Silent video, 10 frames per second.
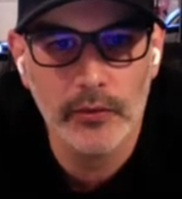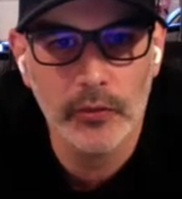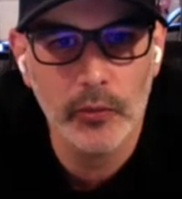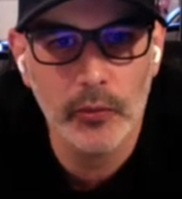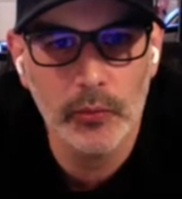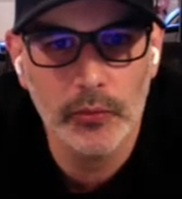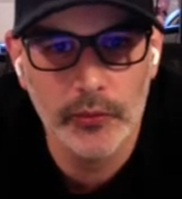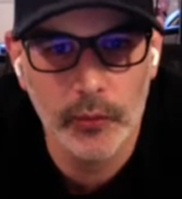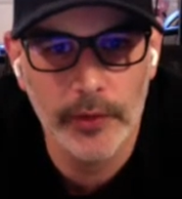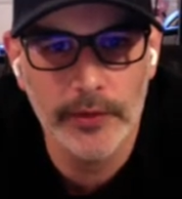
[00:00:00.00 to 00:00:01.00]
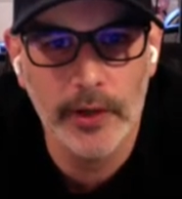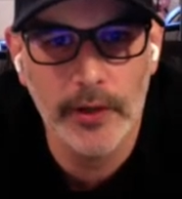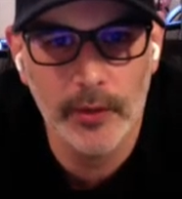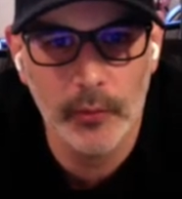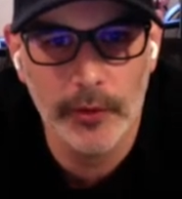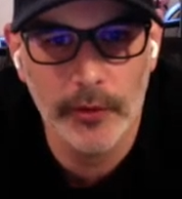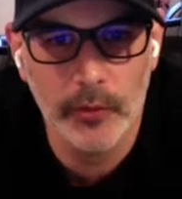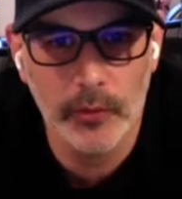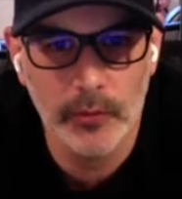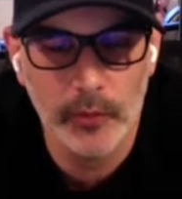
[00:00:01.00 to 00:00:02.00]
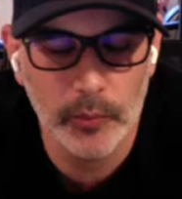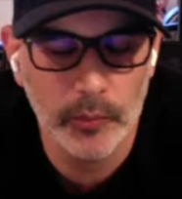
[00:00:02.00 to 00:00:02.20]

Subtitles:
Sue storytelling, where your